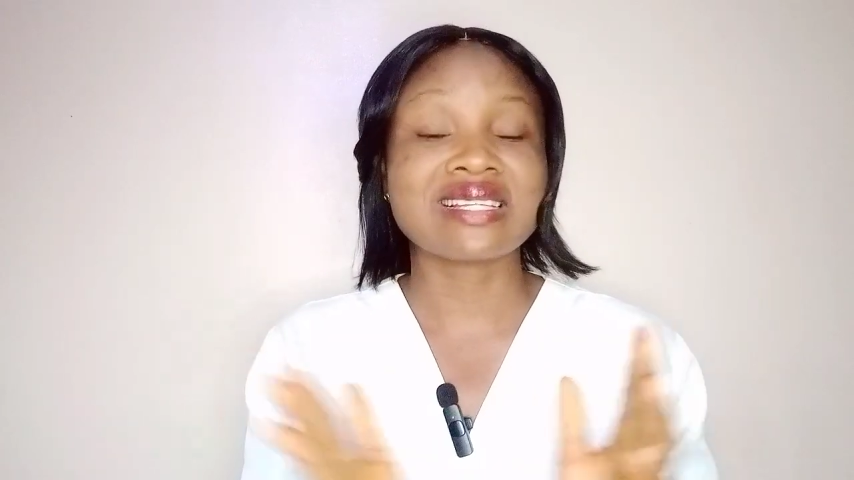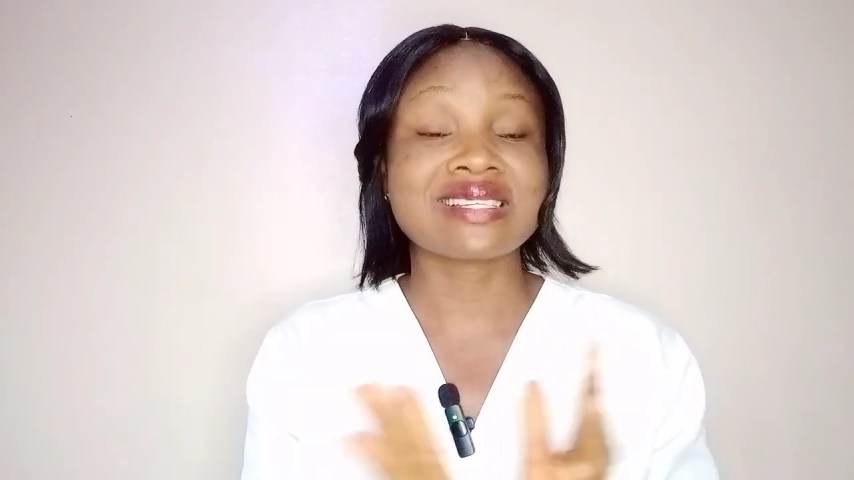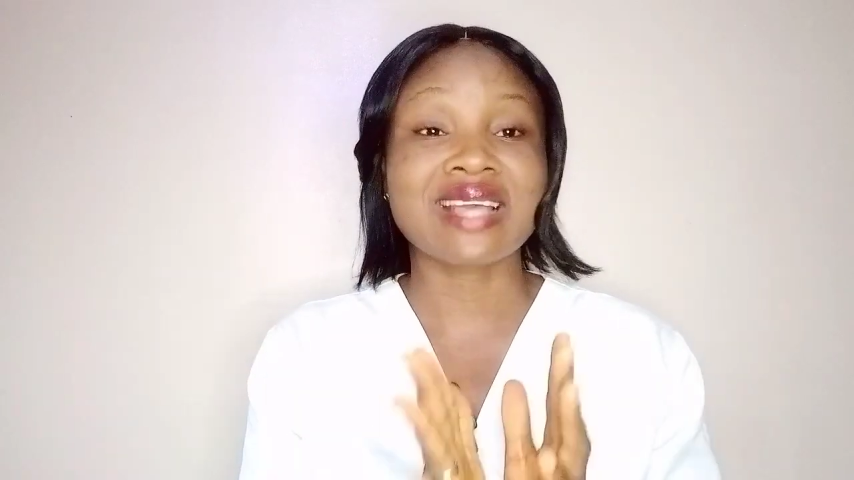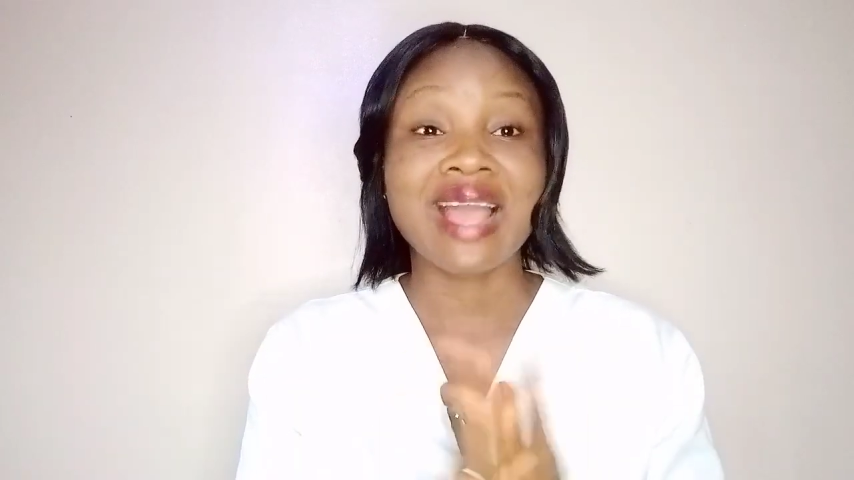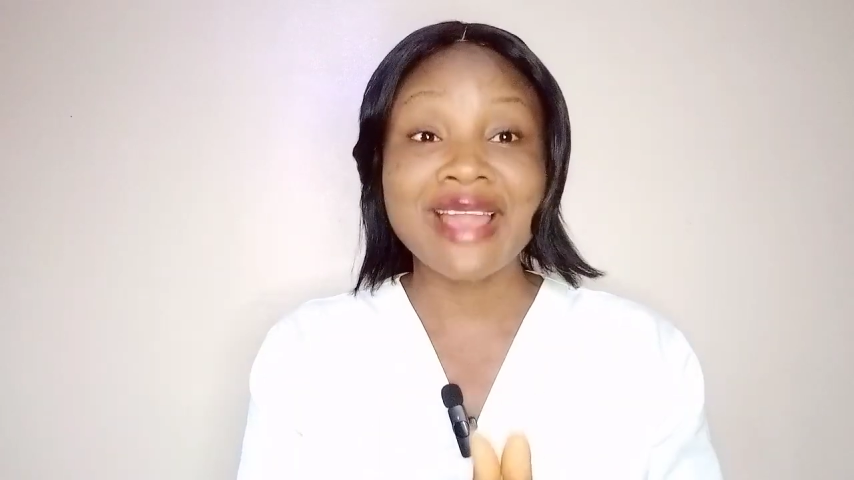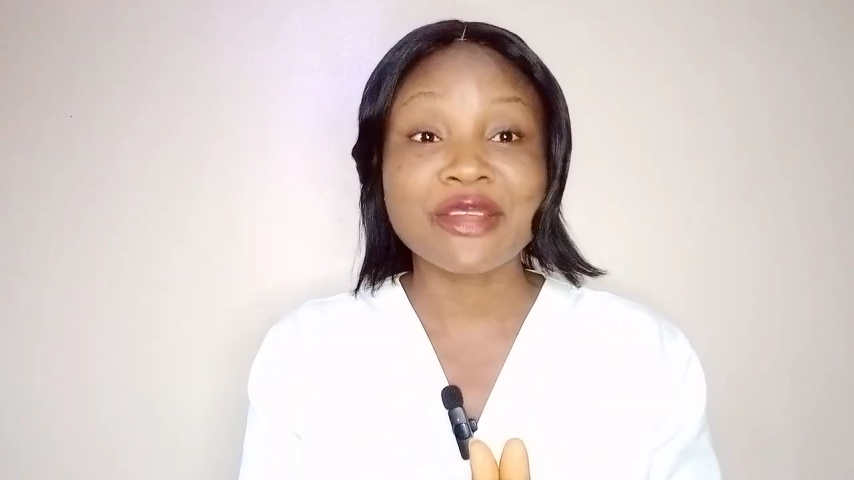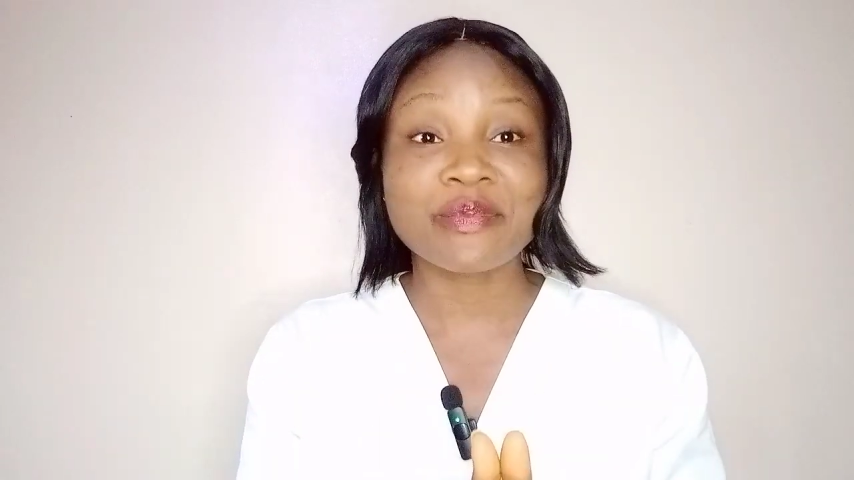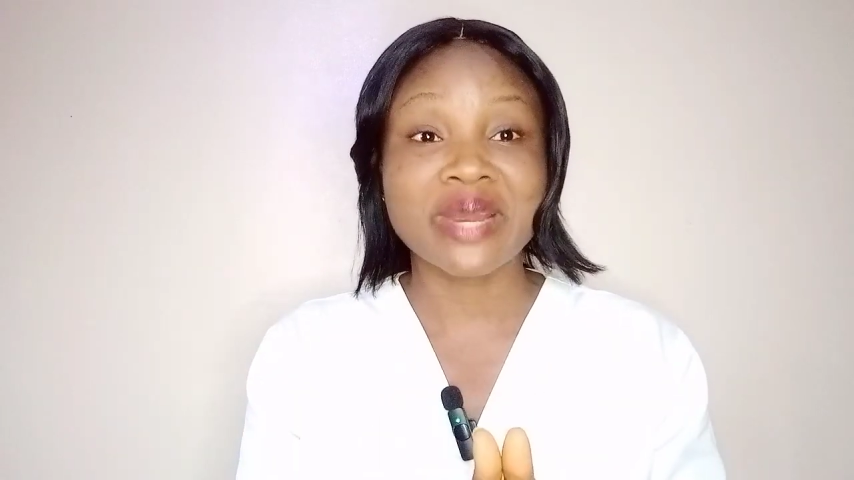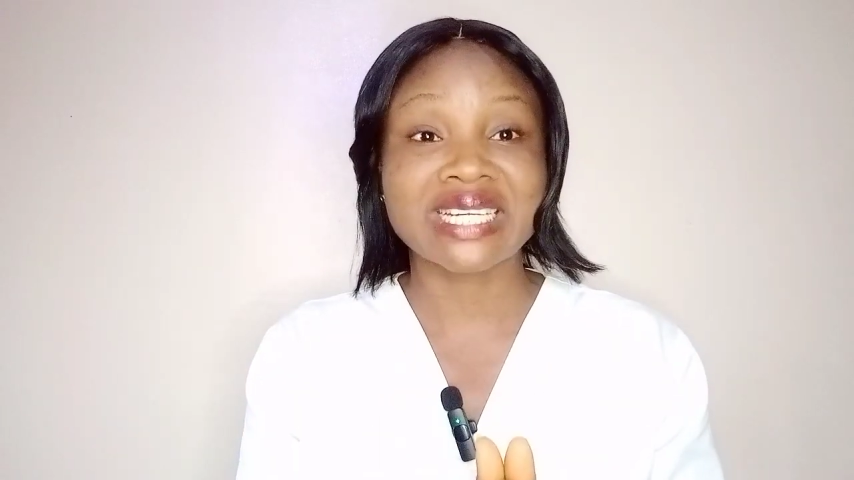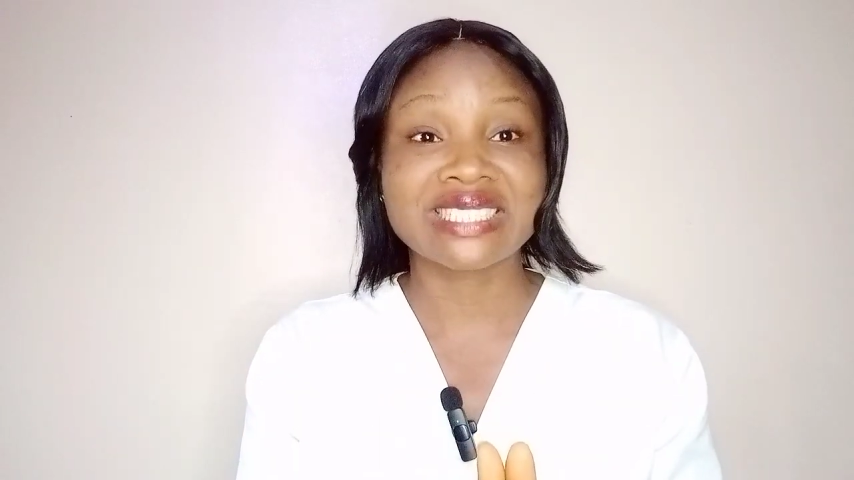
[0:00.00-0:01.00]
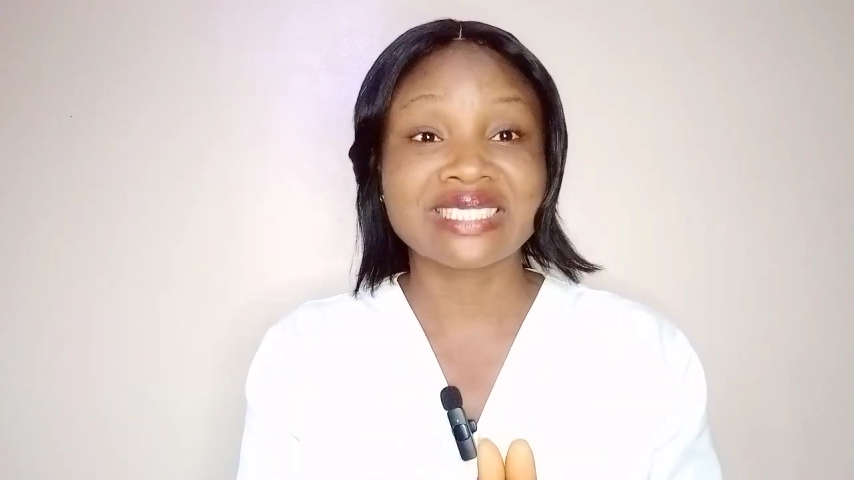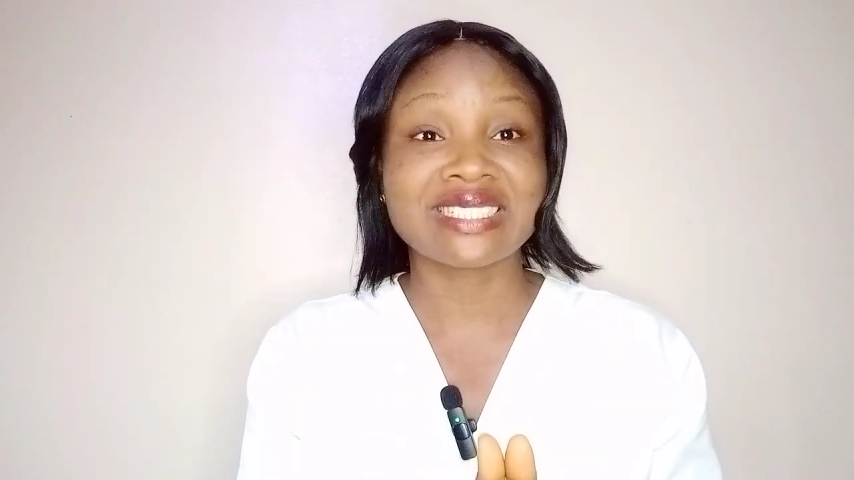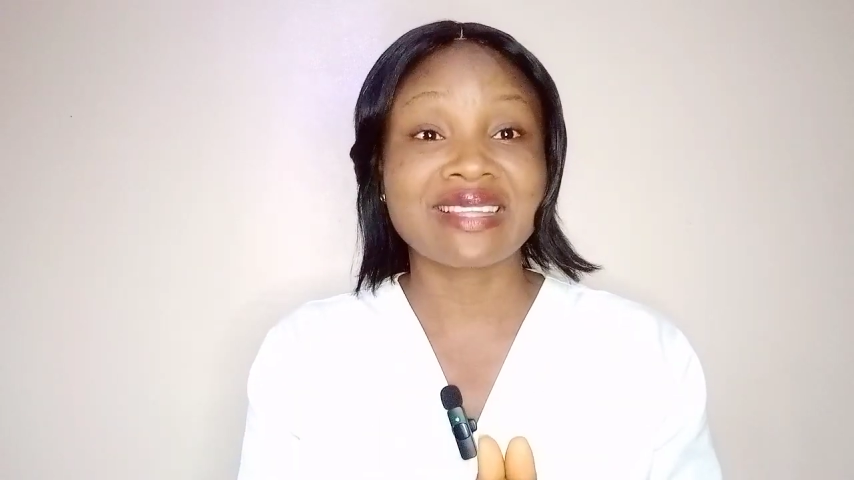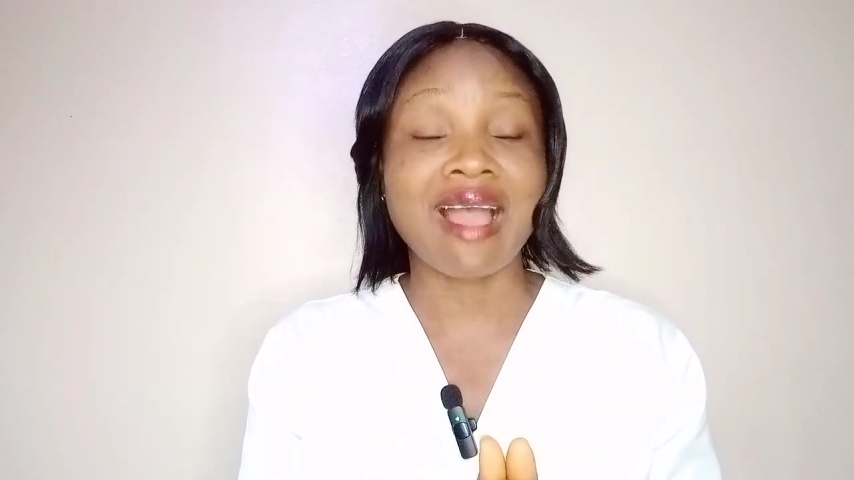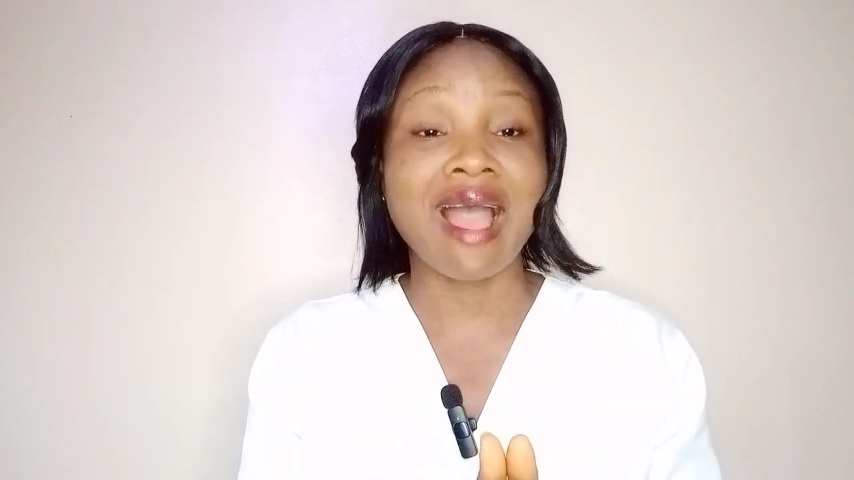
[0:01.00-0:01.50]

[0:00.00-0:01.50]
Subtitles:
It is a kind of pregnancy that